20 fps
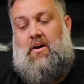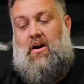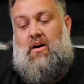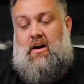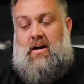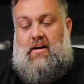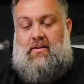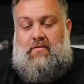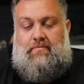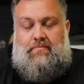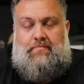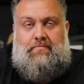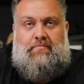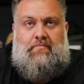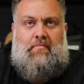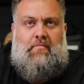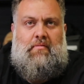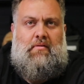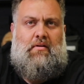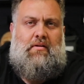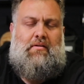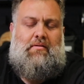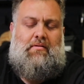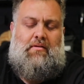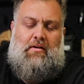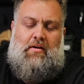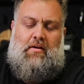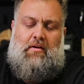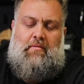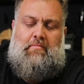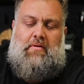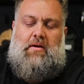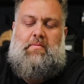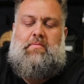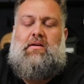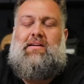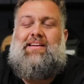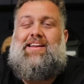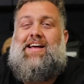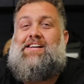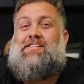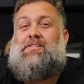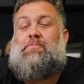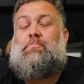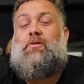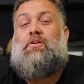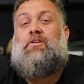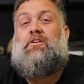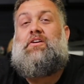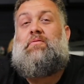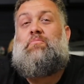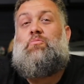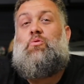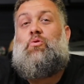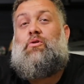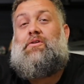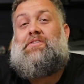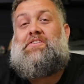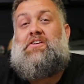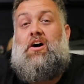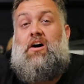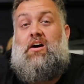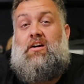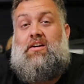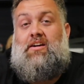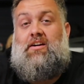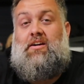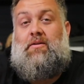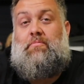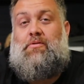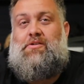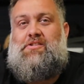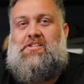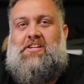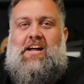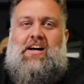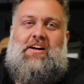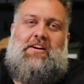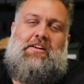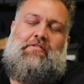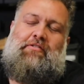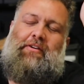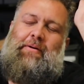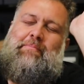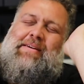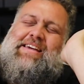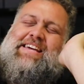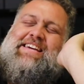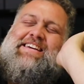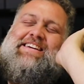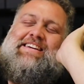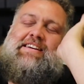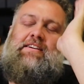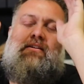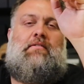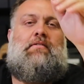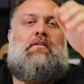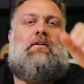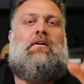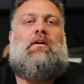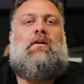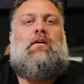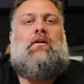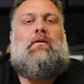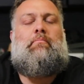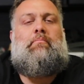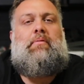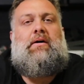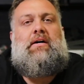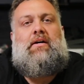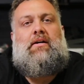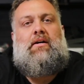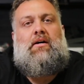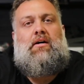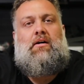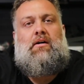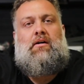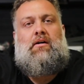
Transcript: All right. Maybe less building, more talking and personality from me. But